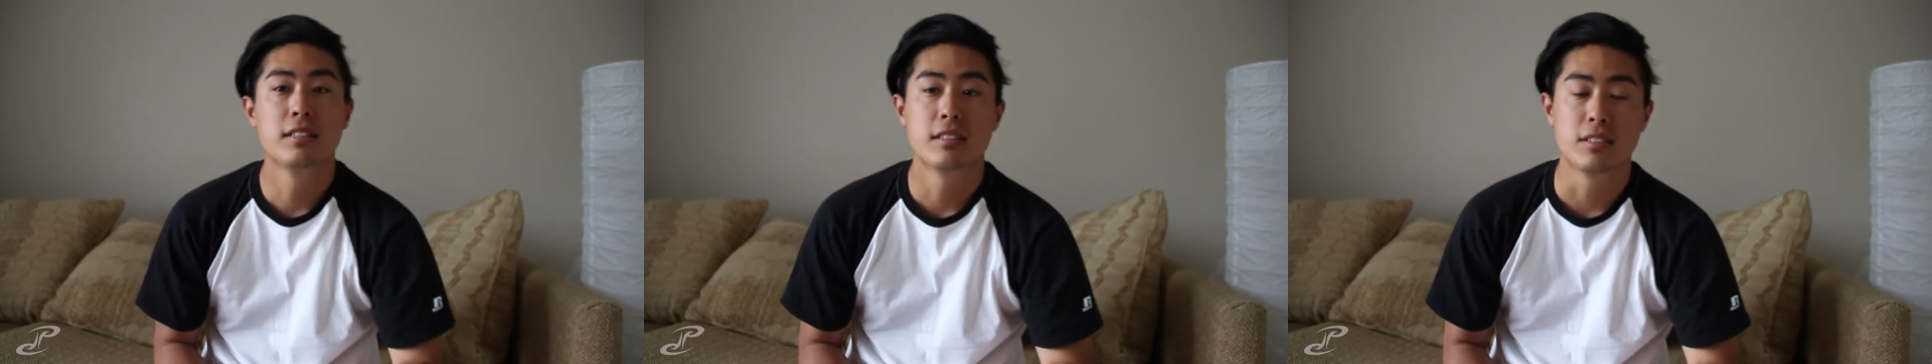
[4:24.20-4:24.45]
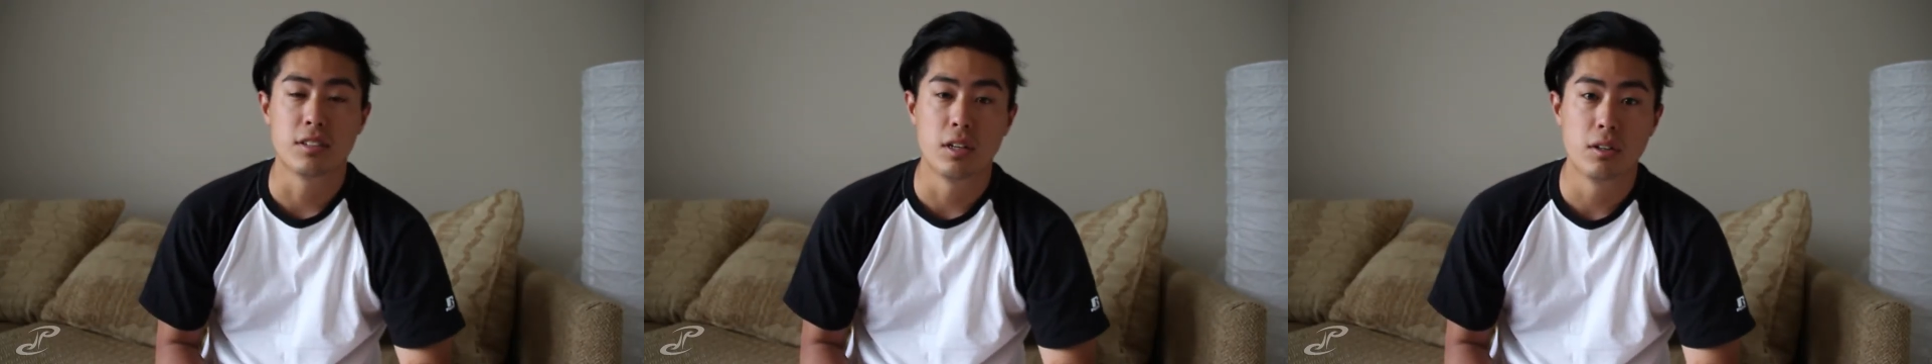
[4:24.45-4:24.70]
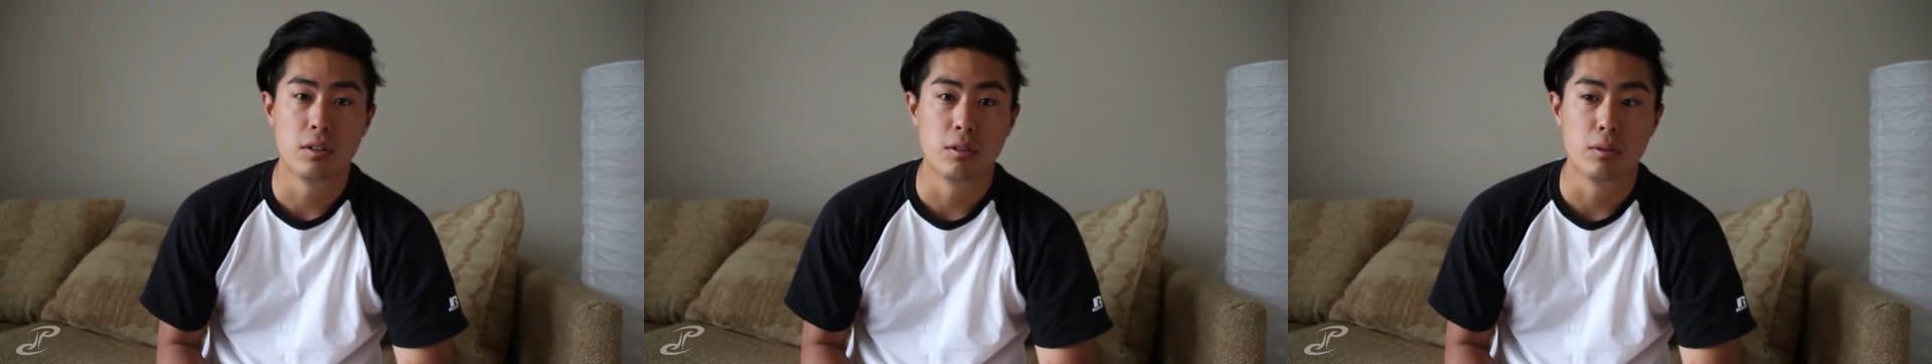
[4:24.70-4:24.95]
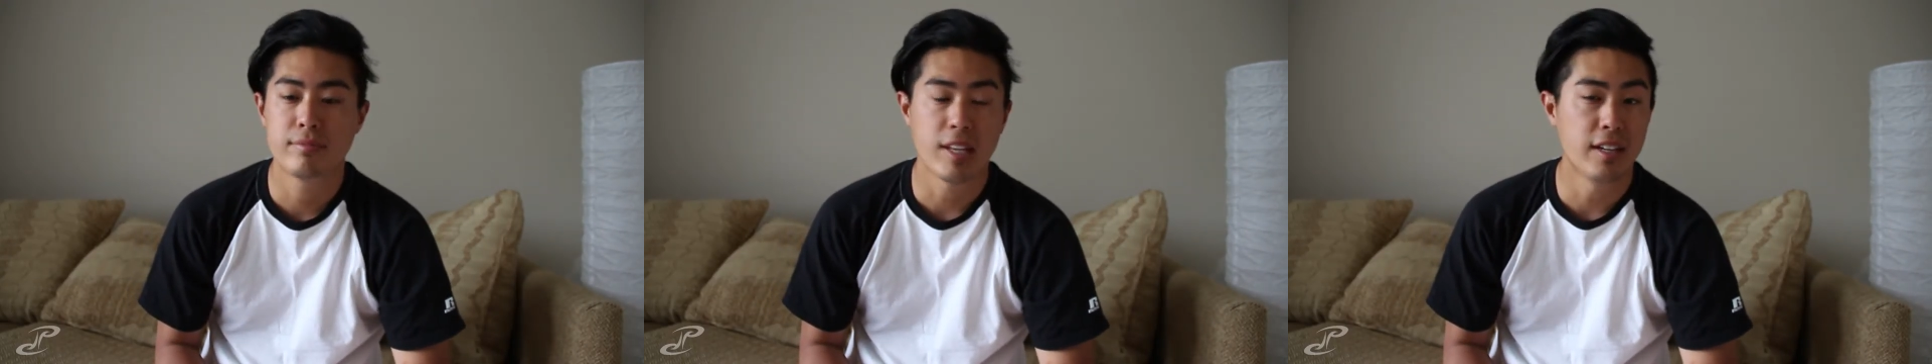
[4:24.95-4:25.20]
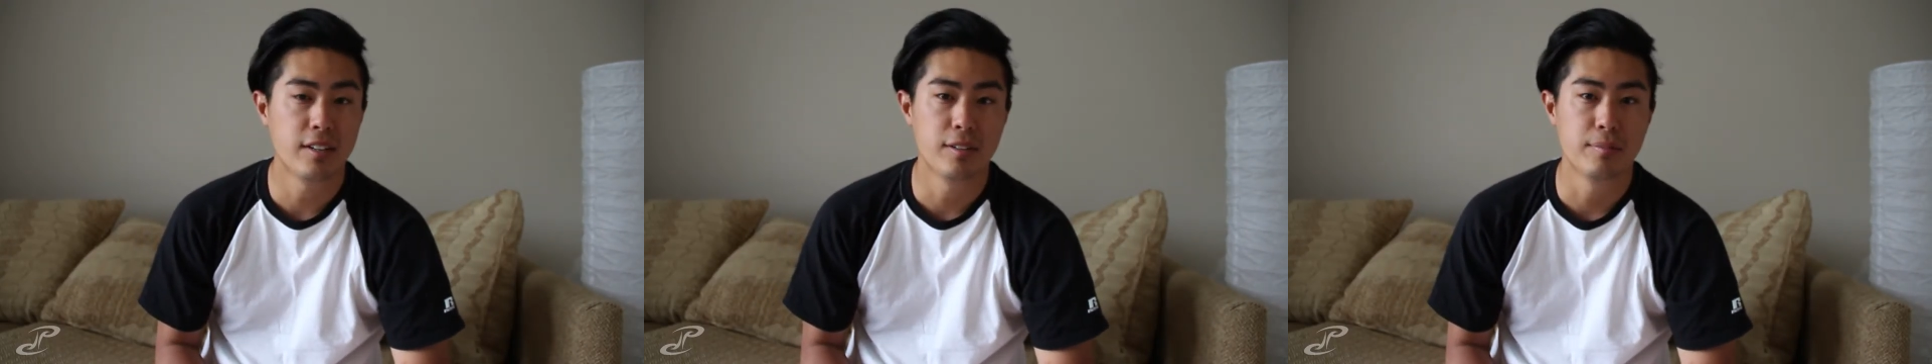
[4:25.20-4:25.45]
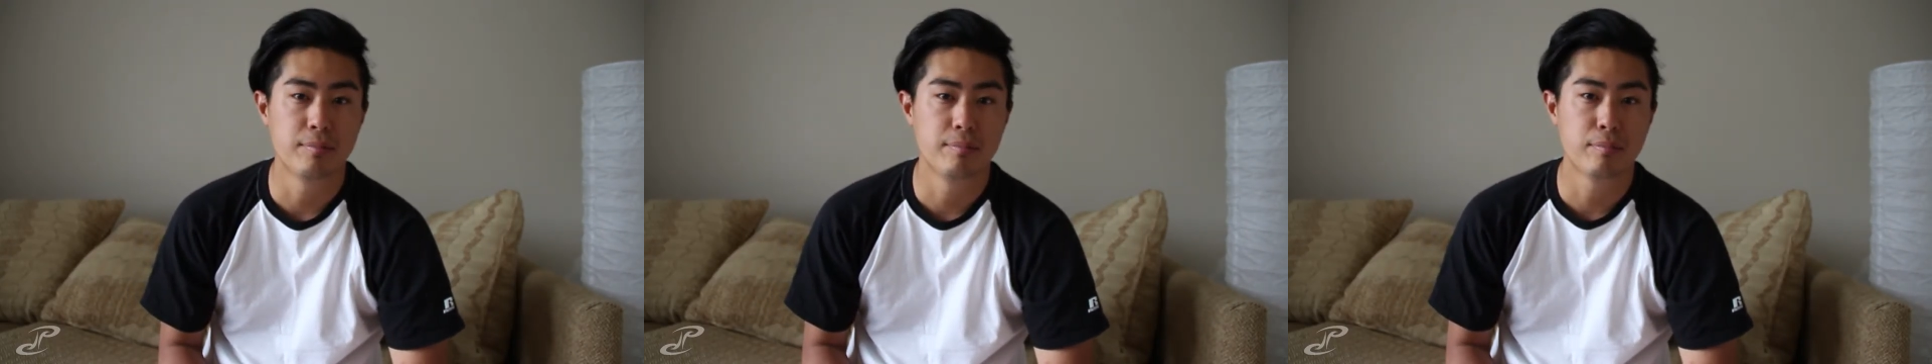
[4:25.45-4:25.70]
so I don't
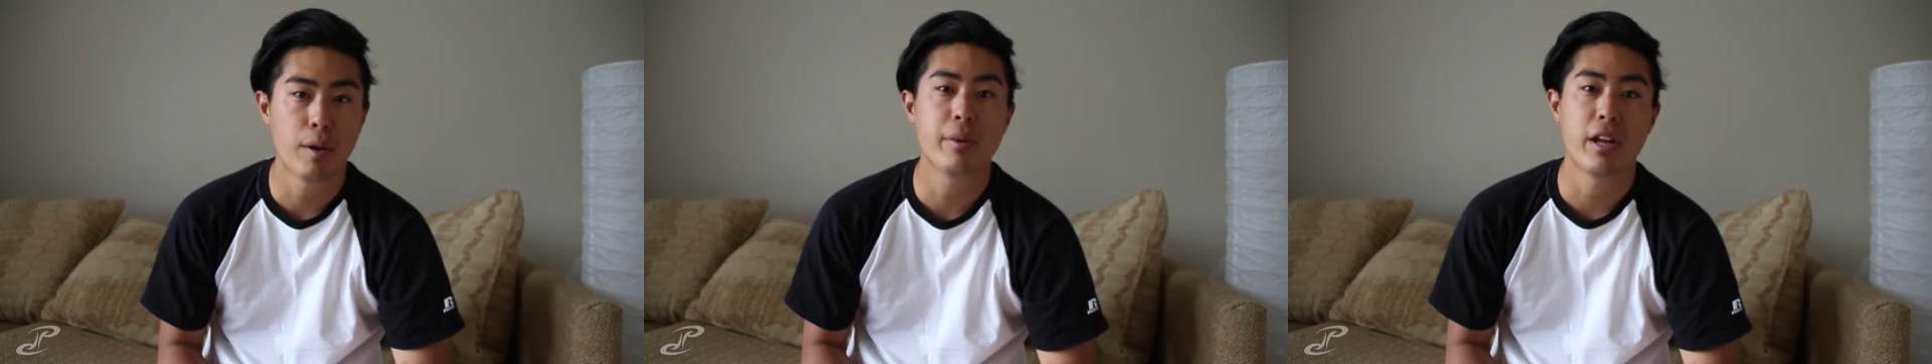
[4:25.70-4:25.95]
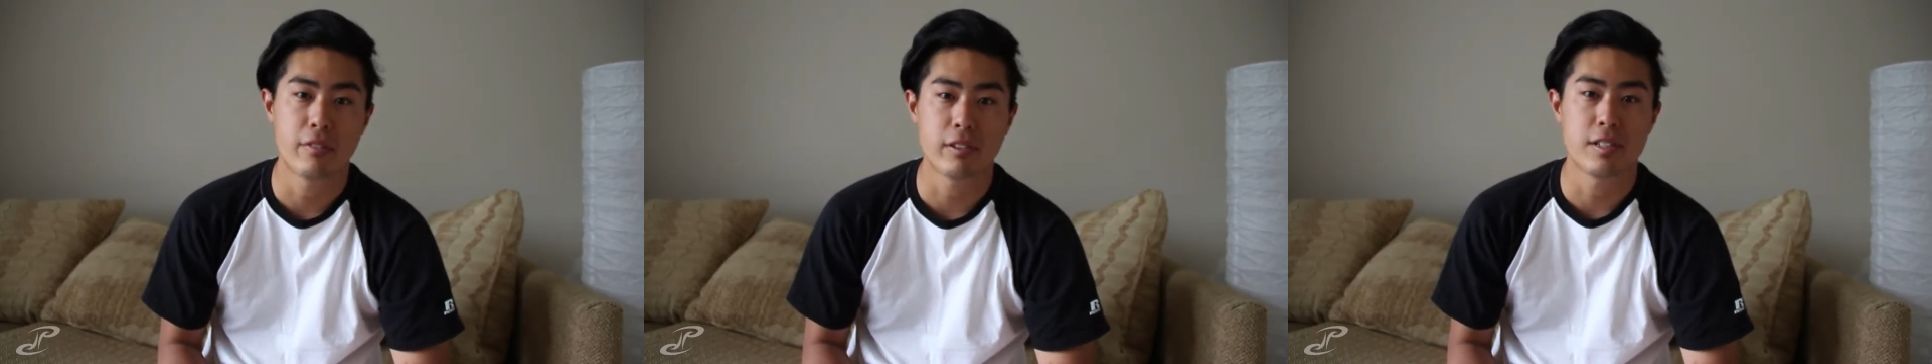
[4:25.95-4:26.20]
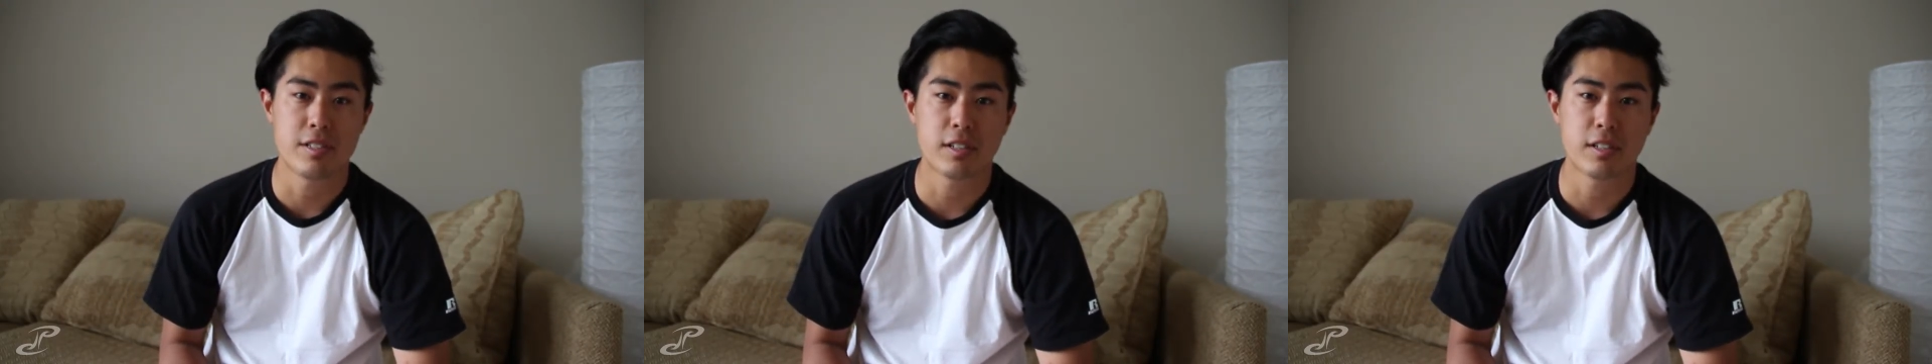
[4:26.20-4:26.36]
know. Probably an African